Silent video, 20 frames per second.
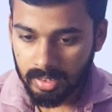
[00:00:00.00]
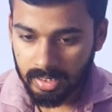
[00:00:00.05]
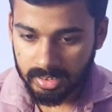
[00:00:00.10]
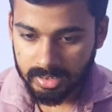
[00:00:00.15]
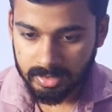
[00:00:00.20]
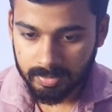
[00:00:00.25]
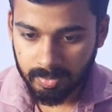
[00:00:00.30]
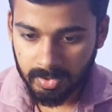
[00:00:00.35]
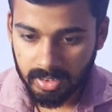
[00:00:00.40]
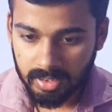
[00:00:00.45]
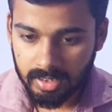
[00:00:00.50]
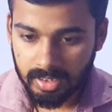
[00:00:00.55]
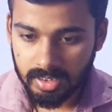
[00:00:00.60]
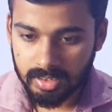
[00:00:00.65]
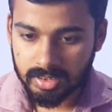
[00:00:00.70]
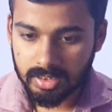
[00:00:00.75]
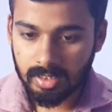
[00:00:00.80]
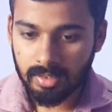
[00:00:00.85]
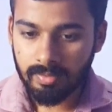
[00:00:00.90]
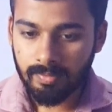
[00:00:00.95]

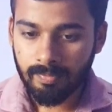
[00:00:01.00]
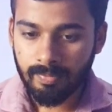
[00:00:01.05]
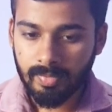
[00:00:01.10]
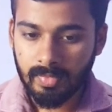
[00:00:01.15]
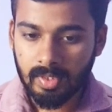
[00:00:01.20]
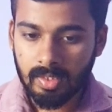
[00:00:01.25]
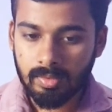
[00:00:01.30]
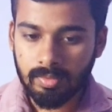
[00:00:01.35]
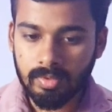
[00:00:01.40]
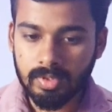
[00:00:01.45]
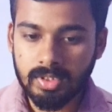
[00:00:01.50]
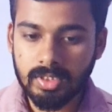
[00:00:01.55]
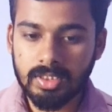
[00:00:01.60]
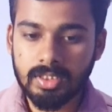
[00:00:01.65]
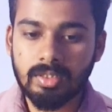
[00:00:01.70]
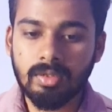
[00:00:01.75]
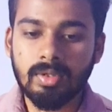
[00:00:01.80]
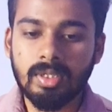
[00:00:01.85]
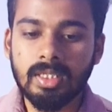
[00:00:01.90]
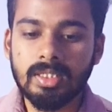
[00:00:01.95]
explanation which is
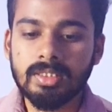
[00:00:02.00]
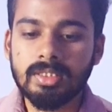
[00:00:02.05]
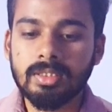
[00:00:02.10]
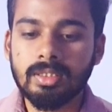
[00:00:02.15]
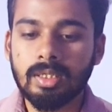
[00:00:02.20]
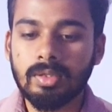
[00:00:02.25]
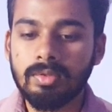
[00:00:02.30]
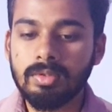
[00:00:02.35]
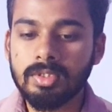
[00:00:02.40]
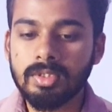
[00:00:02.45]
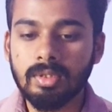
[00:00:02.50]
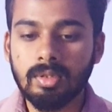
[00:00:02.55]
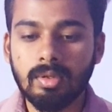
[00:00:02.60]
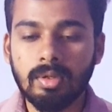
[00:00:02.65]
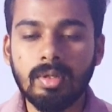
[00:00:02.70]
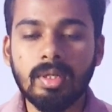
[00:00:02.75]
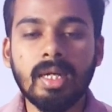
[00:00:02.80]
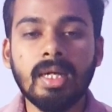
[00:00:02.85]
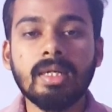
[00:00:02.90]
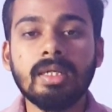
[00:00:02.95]
known as Raoult's
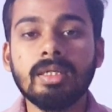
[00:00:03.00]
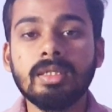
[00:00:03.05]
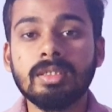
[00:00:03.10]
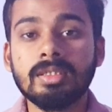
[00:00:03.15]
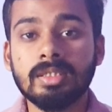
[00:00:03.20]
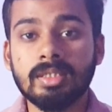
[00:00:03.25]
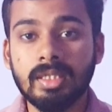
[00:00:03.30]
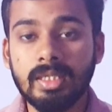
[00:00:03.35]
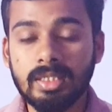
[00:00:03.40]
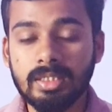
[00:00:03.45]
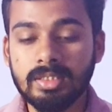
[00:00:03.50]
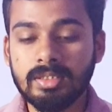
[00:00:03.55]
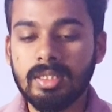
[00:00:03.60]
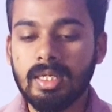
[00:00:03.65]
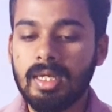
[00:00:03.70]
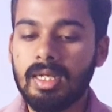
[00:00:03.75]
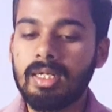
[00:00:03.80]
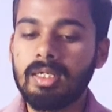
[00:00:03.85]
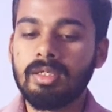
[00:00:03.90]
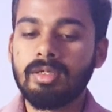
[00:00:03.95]
law, and it states
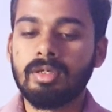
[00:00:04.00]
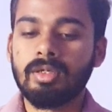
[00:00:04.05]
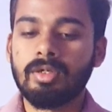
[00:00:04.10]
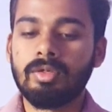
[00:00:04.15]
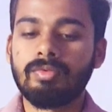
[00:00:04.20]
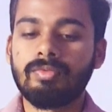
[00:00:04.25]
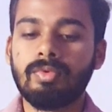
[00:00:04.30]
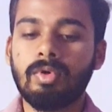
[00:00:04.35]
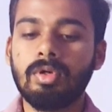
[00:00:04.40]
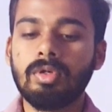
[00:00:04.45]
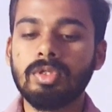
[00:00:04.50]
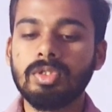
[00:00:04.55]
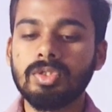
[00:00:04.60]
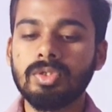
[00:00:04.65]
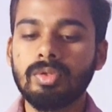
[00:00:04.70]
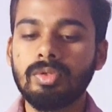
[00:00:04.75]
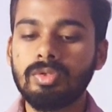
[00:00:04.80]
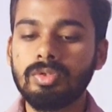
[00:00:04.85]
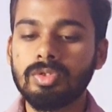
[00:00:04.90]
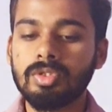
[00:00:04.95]
that for a
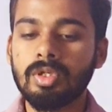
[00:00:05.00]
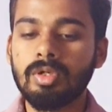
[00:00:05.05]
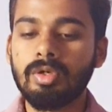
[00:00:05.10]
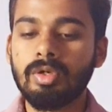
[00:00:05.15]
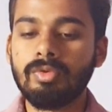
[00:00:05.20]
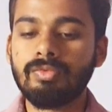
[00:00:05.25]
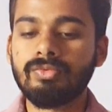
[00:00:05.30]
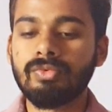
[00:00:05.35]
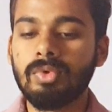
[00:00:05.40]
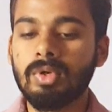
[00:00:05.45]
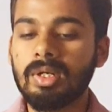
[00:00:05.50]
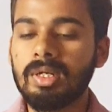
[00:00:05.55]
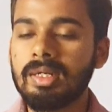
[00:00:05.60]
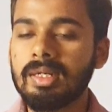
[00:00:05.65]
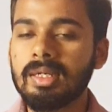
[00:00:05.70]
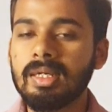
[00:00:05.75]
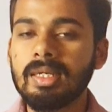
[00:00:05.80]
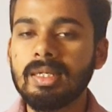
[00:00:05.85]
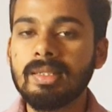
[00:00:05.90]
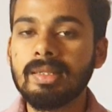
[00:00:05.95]
solution of
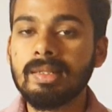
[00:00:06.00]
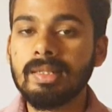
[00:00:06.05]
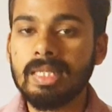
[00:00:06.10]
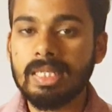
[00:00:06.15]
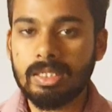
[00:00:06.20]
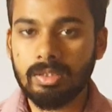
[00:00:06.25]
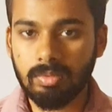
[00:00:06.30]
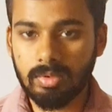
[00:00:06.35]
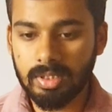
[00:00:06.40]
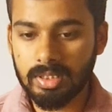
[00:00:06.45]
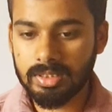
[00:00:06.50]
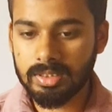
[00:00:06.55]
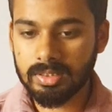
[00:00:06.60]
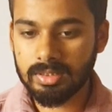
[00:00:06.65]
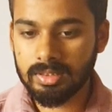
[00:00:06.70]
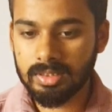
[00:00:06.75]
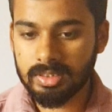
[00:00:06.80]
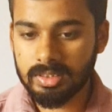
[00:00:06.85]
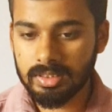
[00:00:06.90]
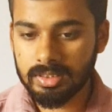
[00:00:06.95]
volatile liquids,
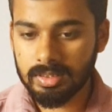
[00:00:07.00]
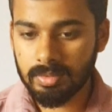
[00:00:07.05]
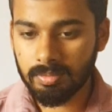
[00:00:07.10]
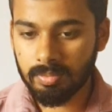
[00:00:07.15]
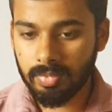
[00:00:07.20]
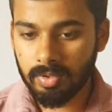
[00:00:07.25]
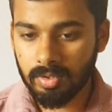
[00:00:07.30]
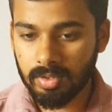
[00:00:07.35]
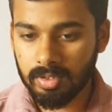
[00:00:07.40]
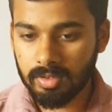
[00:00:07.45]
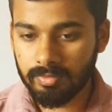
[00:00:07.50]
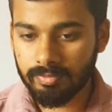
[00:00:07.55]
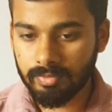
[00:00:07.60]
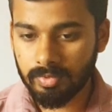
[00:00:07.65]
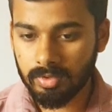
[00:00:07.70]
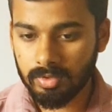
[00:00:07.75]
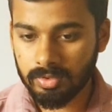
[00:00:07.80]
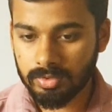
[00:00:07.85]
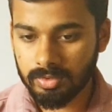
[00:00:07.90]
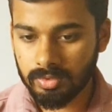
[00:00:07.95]
this is important,
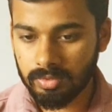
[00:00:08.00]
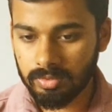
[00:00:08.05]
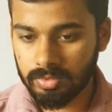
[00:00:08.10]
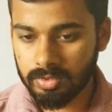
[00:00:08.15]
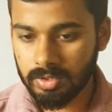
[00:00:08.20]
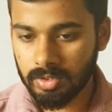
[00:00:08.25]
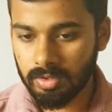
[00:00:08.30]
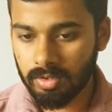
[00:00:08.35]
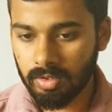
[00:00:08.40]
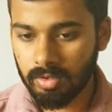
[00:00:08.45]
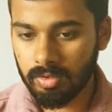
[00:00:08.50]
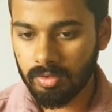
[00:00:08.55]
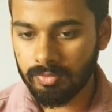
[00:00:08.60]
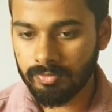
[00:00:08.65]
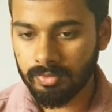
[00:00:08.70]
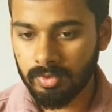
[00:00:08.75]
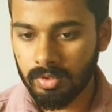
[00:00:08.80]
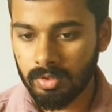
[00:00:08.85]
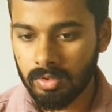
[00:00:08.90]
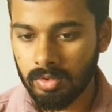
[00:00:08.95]
for a solution
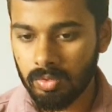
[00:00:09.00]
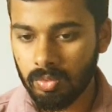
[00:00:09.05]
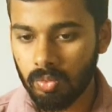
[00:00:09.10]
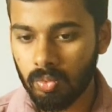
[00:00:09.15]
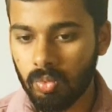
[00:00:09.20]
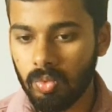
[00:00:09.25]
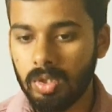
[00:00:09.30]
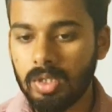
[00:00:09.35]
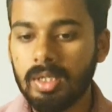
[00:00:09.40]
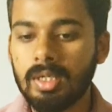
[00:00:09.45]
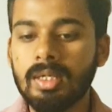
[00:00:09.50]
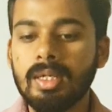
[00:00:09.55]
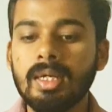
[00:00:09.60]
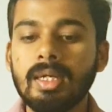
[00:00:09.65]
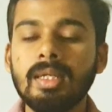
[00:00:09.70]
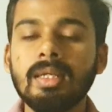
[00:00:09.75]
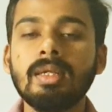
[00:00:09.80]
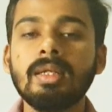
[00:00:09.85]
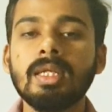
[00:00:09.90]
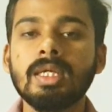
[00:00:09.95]
of
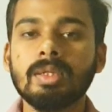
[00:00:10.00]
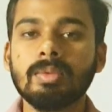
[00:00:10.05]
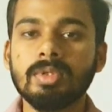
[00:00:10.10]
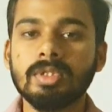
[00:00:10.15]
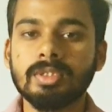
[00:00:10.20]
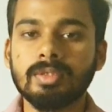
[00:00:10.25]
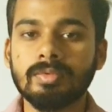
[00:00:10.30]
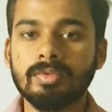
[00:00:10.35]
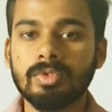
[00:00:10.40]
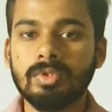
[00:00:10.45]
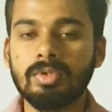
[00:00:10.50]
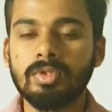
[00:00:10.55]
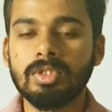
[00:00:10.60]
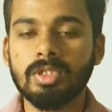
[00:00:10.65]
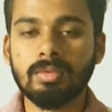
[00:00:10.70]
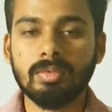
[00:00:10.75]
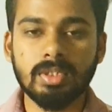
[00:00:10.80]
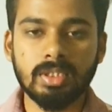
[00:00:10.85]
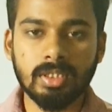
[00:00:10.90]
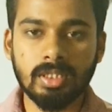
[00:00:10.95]
volatile liquids,
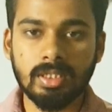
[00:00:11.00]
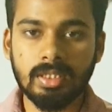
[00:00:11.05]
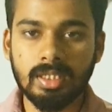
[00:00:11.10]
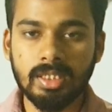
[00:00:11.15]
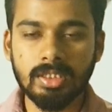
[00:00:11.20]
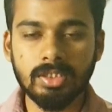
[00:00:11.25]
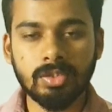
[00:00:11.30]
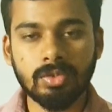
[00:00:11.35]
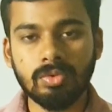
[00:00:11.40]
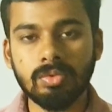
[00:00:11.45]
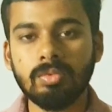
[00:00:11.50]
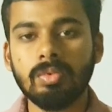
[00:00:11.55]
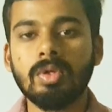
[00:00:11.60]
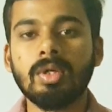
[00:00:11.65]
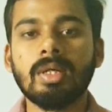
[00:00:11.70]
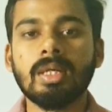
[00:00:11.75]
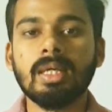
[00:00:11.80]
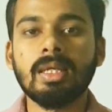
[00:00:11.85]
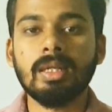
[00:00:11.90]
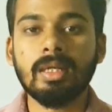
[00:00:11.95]
solution which contains two
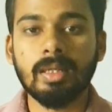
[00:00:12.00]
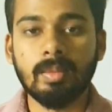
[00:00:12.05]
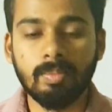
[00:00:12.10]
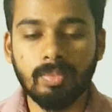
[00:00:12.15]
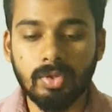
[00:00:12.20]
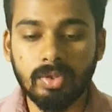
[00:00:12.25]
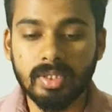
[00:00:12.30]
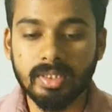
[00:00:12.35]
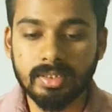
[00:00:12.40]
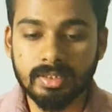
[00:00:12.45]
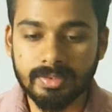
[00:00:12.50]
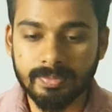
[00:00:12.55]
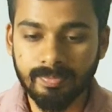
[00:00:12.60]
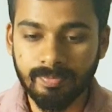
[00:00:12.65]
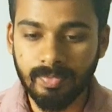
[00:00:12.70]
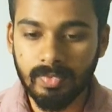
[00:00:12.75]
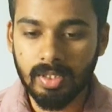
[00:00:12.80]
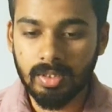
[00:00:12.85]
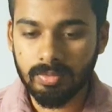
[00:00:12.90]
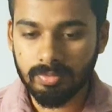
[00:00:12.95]
volatile components,
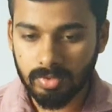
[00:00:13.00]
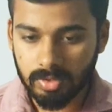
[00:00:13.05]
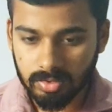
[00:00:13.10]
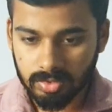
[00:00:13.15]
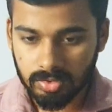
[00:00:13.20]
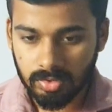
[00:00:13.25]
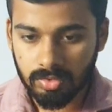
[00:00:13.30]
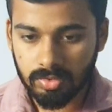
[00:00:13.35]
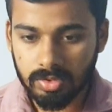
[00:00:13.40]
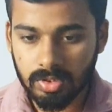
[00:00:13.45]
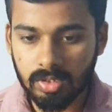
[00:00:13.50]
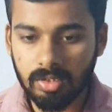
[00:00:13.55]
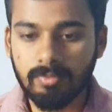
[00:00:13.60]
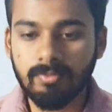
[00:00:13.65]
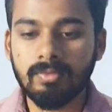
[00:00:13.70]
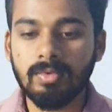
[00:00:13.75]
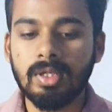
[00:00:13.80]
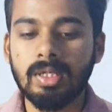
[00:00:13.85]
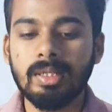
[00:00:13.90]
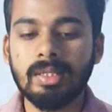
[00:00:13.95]
for a solution of
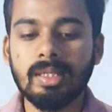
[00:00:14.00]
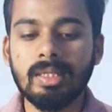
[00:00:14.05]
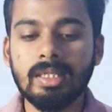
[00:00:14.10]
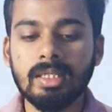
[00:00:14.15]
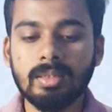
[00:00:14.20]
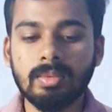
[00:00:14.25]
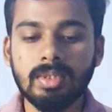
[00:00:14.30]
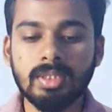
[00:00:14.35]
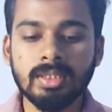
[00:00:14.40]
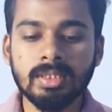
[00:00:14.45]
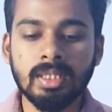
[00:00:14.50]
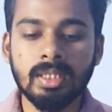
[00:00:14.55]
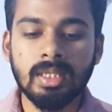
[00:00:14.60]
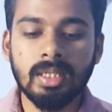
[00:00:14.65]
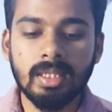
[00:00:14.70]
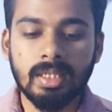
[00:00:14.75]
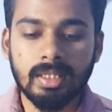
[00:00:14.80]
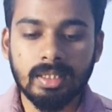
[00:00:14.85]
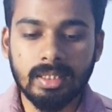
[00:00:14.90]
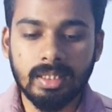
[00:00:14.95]
volatile liquids,
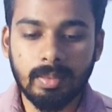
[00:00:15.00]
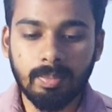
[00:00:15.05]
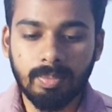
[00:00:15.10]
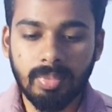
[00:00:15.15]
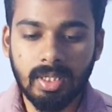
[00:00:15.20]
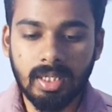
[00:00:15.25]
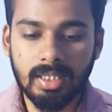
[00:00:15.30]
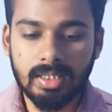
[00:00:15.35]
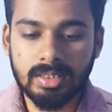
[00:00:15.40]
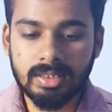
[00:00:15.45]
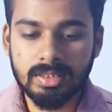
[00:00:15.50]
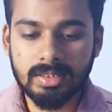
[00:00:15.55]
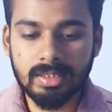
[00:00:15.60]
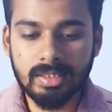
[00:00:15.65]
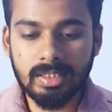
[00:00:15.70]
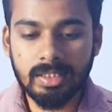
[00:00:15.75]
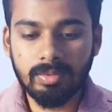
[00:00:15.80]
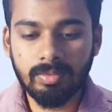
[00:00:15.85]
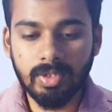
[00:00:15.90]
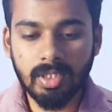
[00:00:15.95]
the
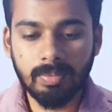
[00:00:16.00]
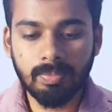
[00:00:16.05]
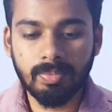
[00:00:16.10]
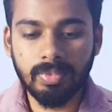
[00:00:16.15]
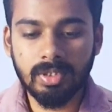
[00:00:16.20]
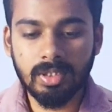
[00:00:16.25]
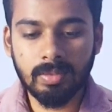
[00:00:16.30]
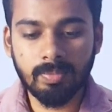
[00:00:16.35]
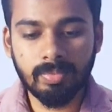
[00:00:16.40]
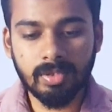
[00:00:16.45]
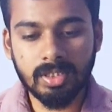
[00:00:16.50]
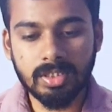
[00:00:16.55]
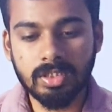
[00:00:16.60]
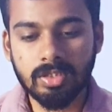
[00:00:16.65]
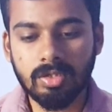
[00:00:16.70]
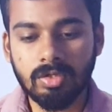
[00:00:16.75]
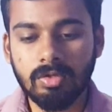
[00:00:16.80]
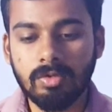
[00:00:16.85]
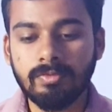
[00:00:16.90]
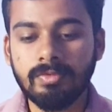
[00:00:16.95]
partial vapor
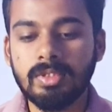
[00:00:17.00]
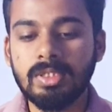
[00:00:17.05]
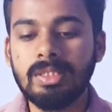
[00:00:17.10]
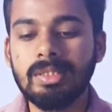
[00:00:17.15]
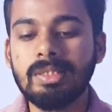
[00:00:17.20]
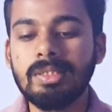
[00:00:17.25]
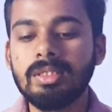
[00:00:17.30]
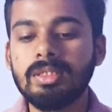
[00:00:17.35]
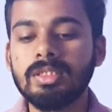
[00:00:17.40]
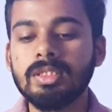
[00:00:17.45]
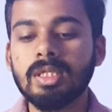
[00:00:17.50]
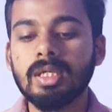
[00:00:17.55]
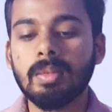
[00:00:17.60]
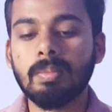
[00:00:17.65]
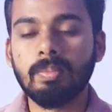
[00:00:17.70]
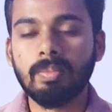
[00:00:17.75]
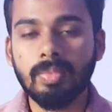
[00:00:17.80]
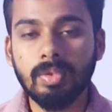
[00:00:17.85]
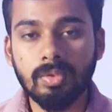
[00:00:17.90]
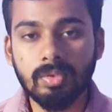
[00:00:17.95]
pressure of each
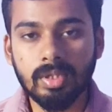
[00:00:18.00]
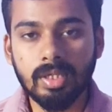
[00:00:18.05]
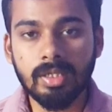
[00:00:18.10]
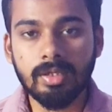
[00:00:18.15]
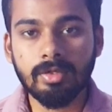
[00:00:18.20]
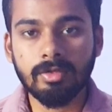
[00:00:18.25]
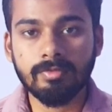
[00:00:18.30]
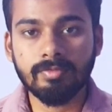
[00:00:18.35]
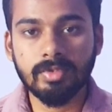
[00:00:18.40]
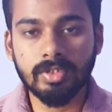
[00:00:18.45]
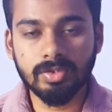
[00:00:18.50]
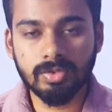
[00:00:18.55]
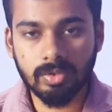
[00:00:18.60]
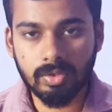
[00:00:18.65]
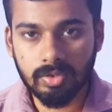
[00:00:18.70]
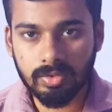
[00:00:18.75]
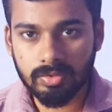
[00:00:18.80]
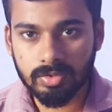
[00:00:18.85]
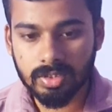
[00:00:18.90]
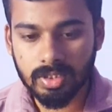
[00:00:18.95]
component of the
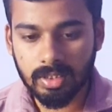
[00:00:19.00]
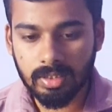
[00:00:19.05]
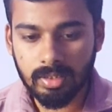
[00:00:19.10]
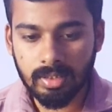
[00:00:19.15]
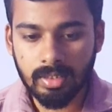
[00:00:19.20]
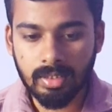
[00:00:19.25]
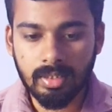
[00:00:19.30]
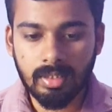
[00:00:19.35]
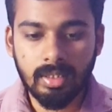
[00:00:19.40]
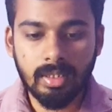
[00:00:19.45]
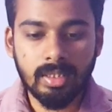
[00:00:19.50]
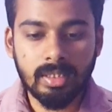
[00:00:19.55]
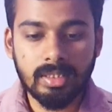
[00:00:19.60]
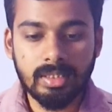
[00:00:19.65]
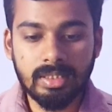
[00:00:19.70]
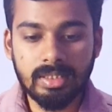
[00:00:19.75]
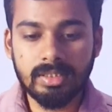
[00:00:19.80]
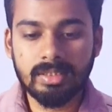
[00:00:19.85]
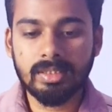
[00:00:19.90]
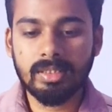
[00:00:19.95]
solution
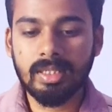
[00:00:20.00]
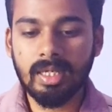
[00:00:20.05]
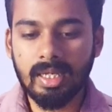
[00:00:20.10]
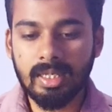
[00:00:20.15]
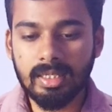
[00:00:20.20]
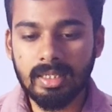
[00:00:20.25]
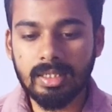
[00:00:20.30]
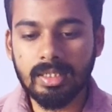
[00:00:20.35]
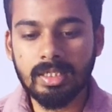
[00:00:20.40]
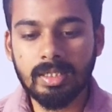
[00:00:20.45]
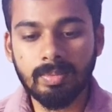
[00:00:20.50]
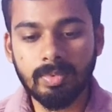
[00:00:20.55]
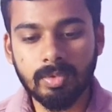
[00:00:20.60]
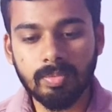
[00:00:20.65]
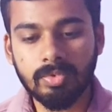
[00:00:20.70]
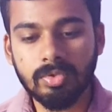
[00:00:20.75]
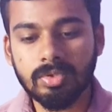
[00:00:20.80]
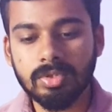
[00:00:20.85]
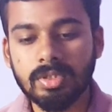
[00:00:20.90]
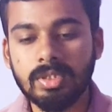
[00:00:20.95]
is directly
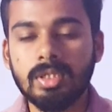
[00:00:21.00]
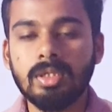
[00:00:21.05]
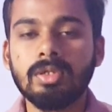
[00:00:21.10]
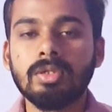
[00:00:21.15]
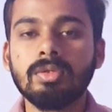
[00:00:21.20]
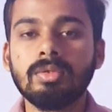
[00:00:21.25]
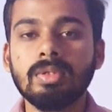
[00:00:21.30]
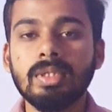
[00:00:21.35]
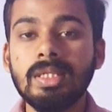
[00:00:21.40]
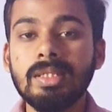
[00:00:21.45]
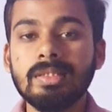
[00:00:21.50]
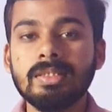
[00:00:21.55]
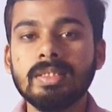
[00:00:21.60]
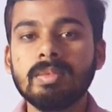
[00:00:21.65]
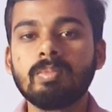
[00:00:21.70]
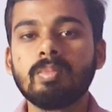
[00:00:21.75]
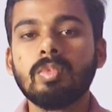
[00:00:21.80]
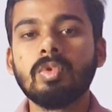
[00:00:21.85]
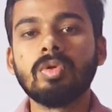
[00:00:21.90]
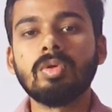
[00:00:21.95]
proportional to its
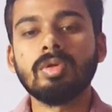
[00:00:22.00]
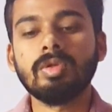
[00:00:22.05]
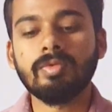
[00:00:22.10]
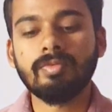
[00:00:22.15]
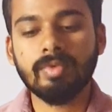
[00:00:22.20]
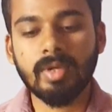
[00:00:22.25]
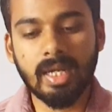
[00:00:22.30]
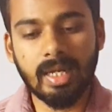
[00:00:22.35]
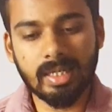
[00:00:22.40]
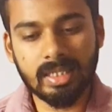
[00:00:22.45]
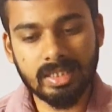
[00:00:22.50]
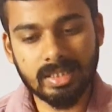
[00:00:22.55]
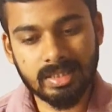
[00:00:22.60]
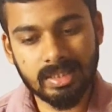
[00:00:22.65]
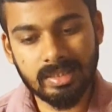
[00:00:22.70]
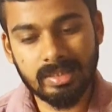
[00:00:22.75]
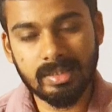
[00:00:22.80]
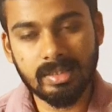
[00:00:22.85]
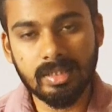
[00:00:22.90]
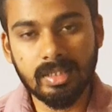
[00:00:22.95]
mole
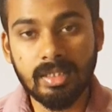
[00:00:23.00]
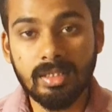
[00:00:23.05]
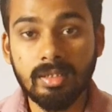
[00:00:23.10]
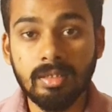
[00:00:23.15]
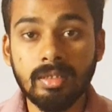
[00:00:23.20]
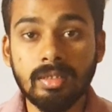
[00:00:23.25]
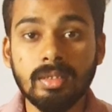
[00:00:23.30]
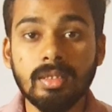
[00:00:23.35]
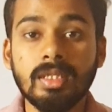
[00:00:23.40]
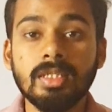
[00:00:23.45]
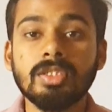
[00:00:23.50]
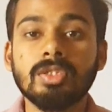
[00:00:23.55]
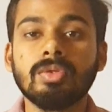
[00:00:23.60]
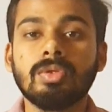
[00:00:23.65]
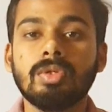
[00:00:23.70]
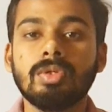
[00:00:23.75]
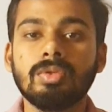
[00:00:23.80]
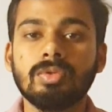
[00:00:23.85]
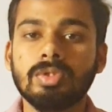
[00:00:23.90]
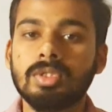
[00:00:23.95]
fraction in the
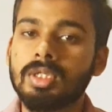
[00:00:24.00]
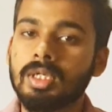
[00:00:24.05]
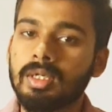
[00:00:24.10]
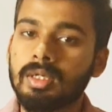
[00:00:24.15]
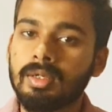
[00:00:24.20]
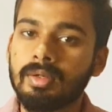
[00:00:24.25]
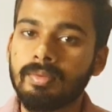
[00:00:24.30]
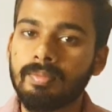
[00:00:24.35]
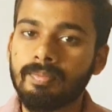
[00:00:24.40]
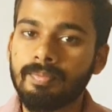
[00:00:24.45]
solution.